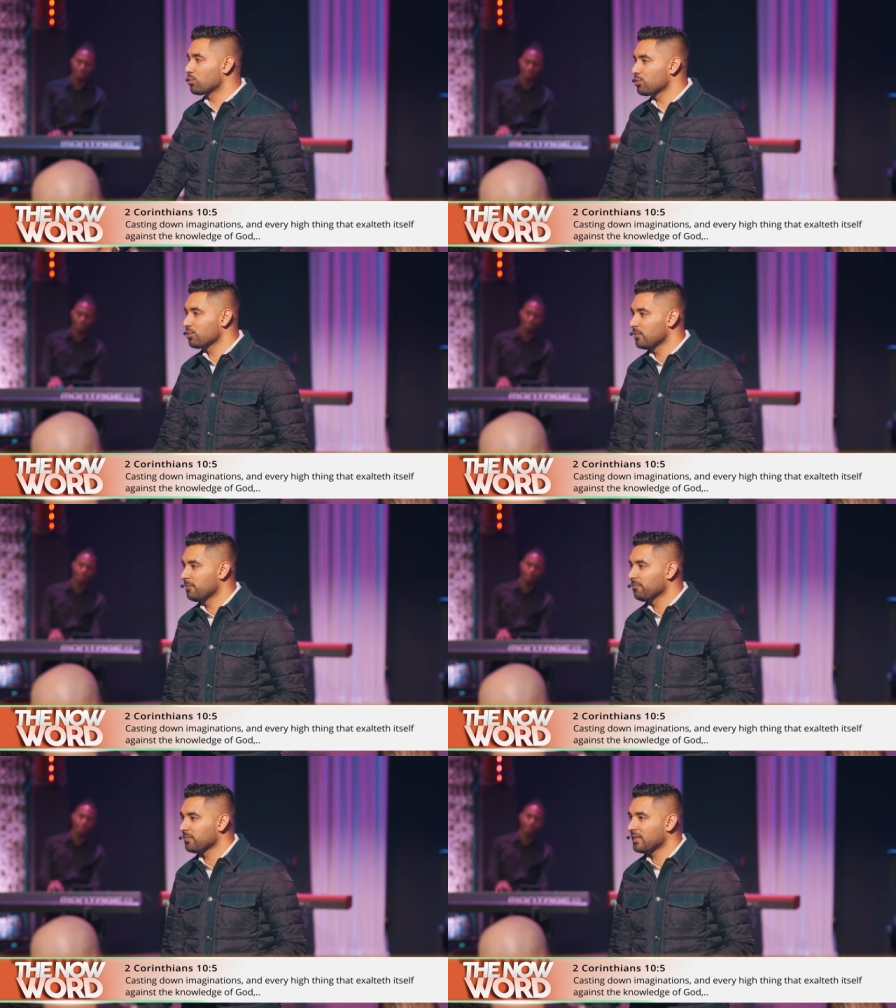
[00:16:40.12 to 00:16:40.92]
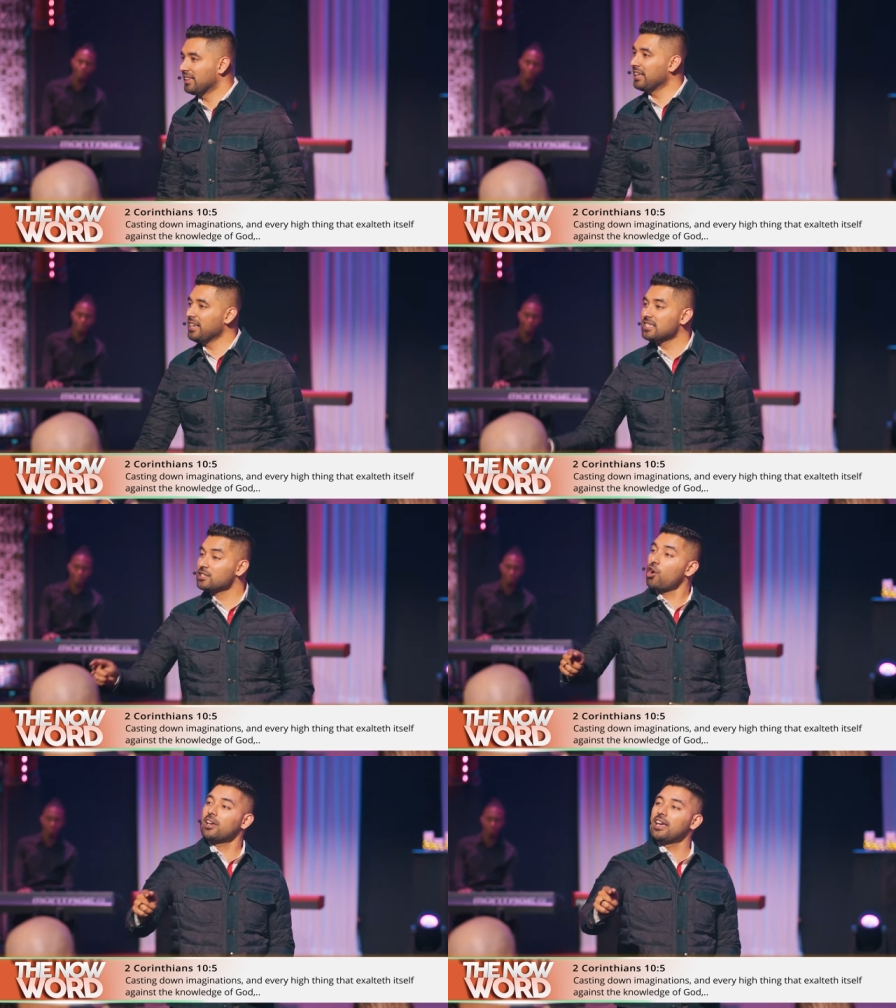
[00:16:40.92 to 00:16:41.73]
And then he's
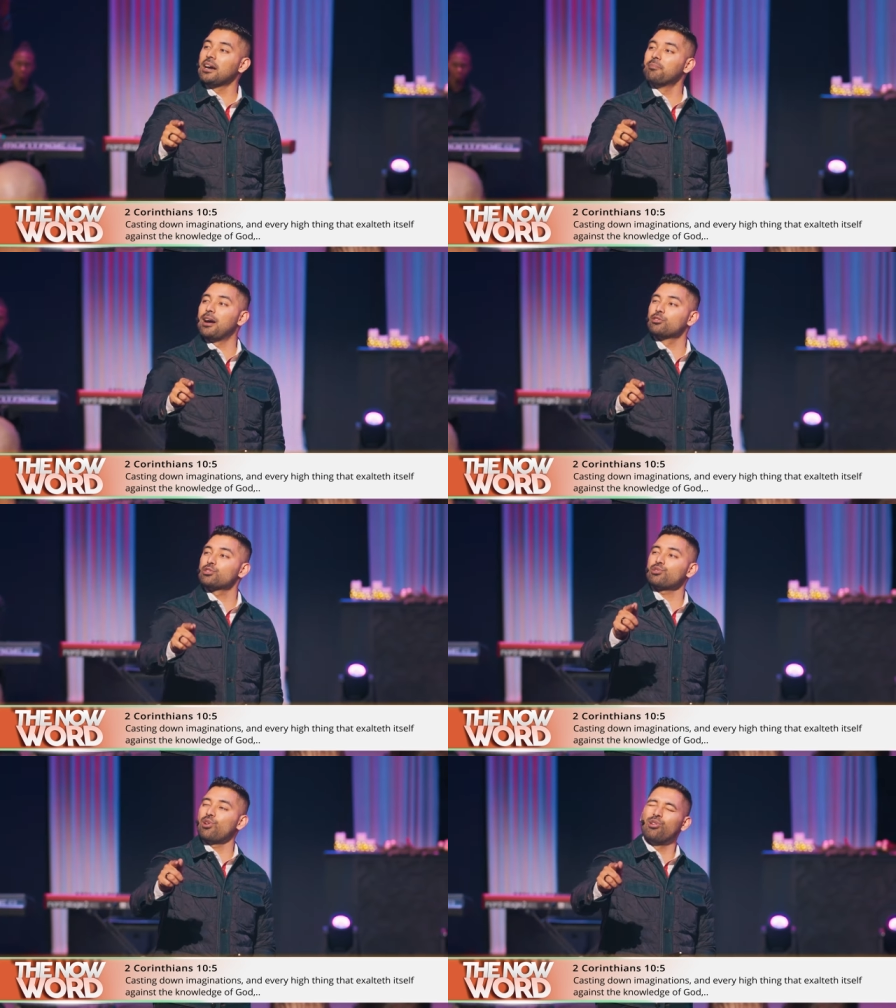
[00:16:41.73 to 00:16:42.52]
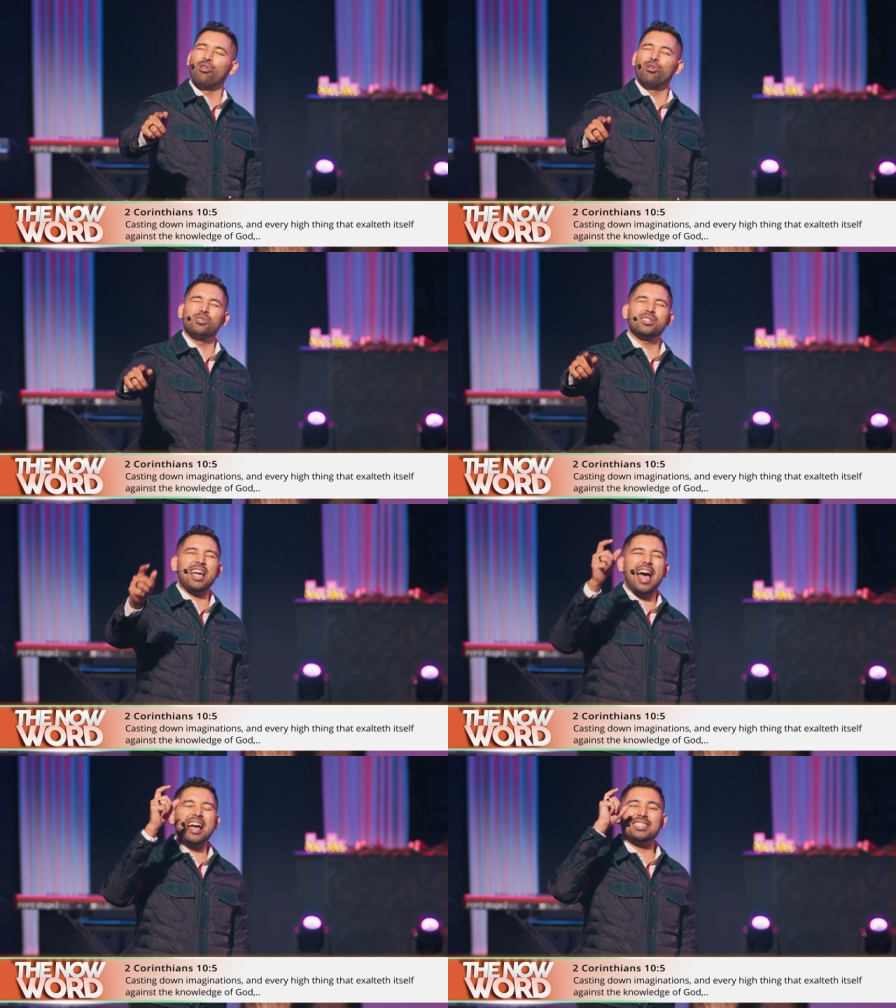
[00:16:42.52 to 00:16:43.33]
talking about strongholds
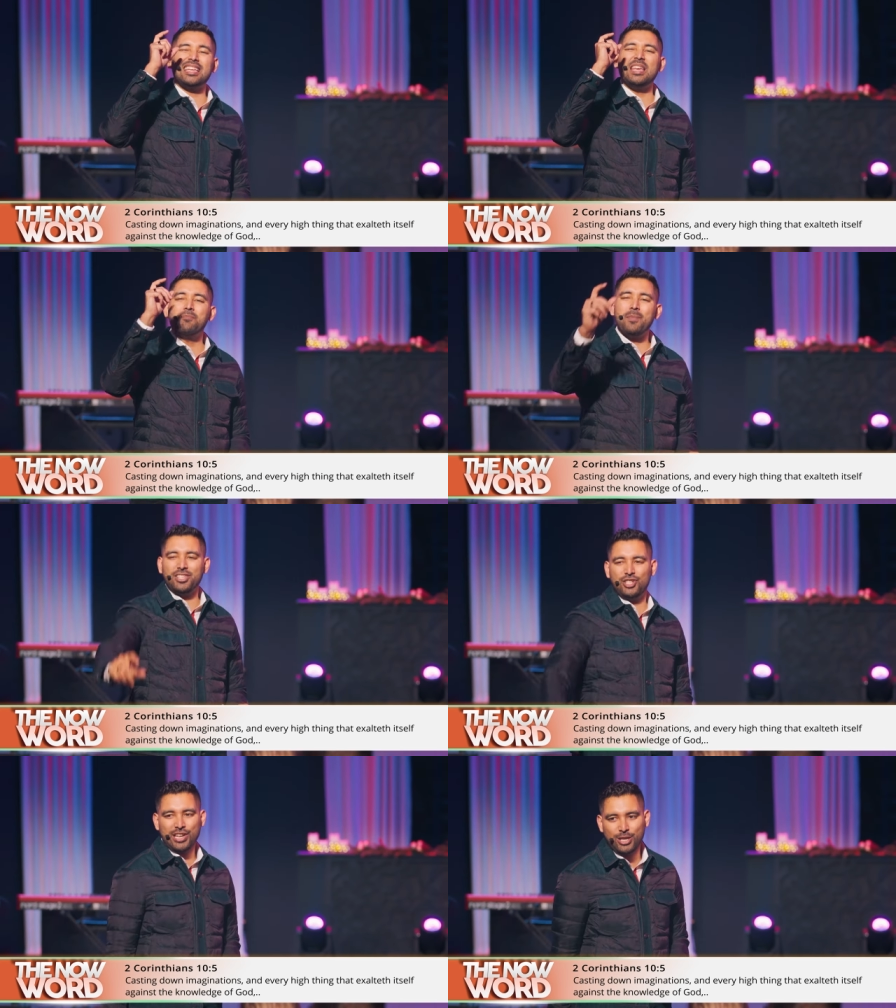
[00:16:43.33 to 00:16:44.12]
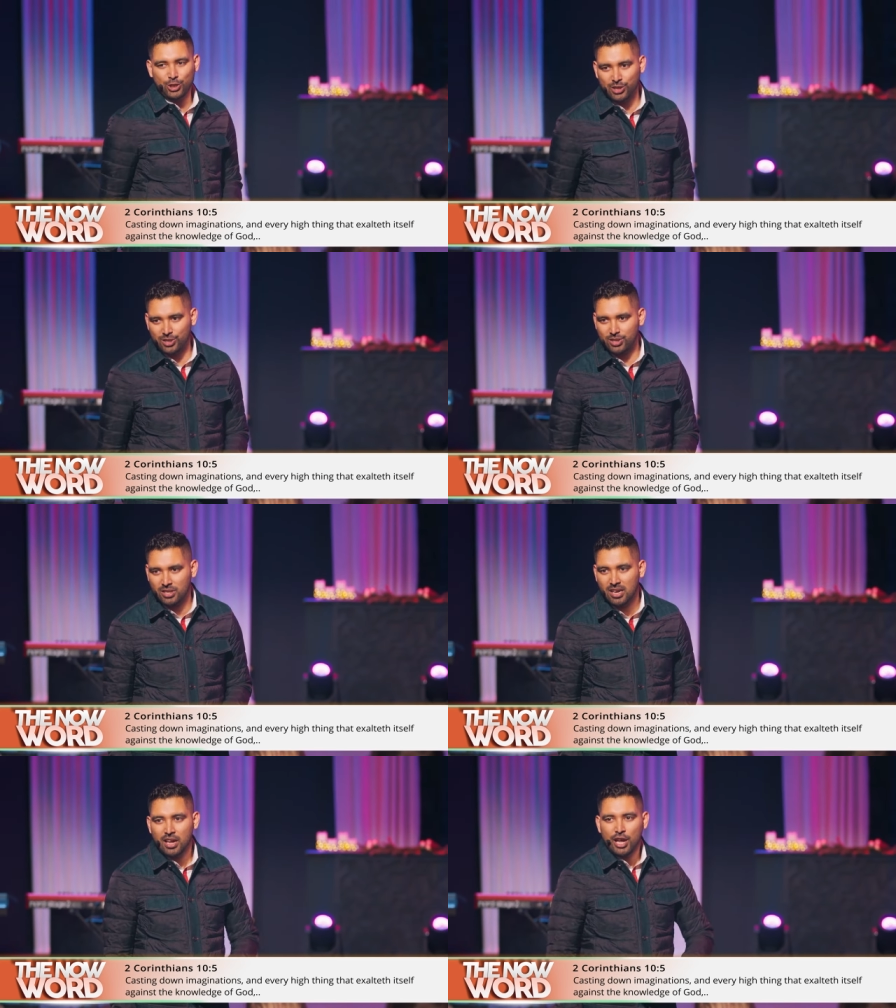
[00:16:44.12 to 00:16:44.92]
as imaginations.
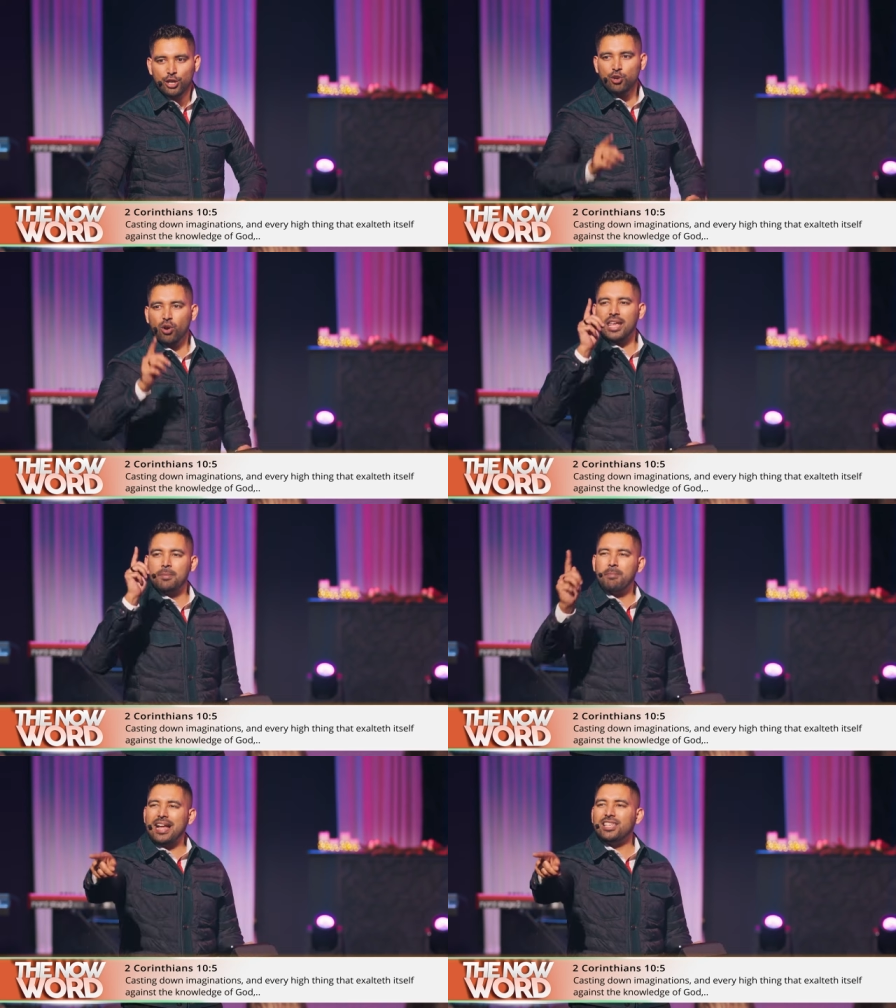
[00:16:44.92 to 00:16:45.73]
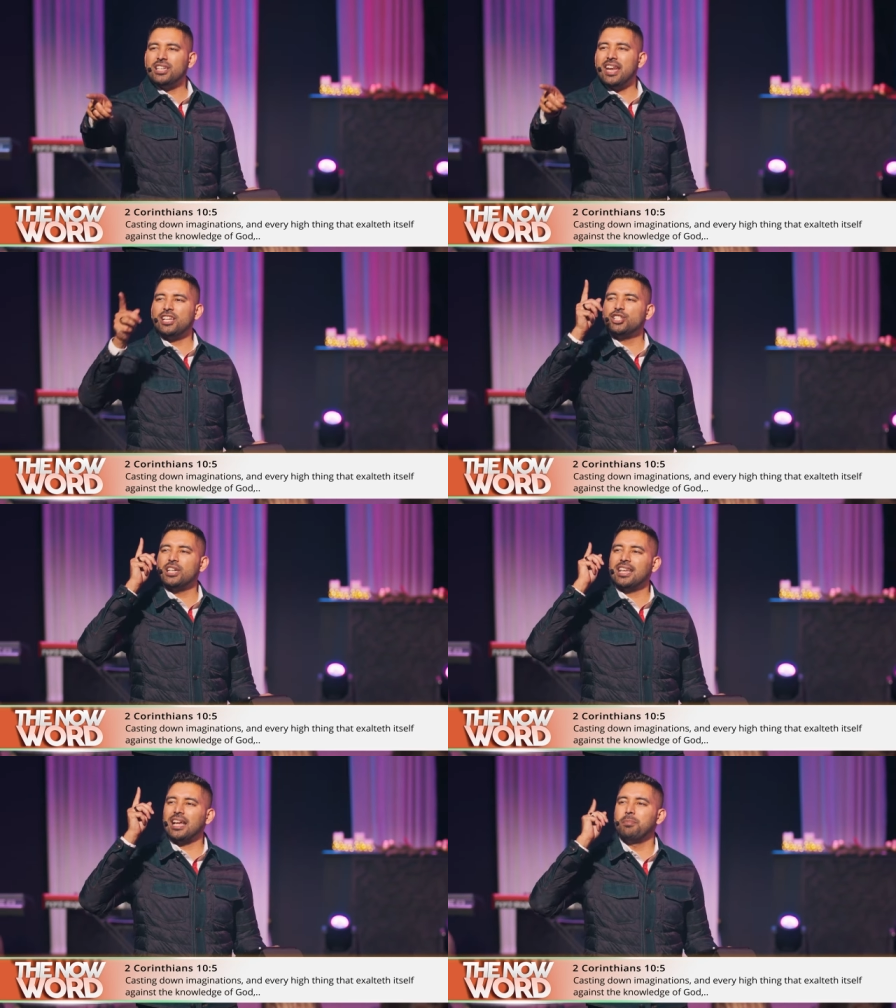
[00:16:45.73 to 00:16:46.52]
Your
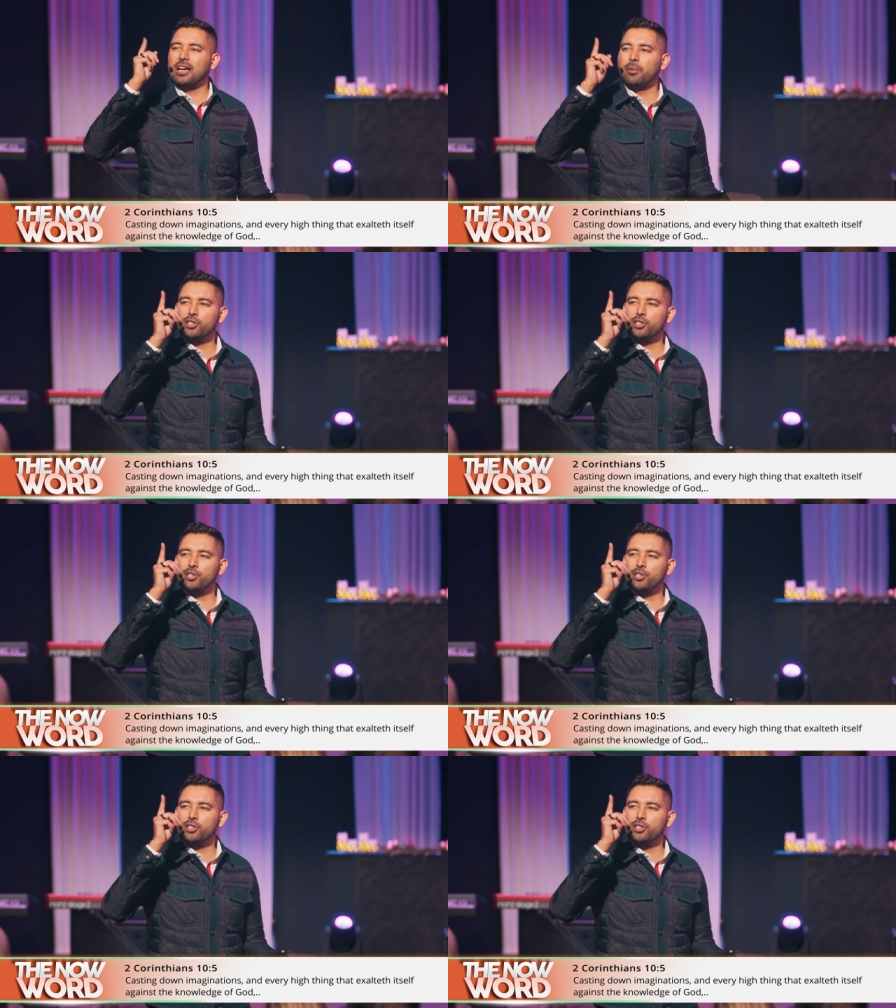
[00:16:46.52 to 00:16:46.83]
imagination can become a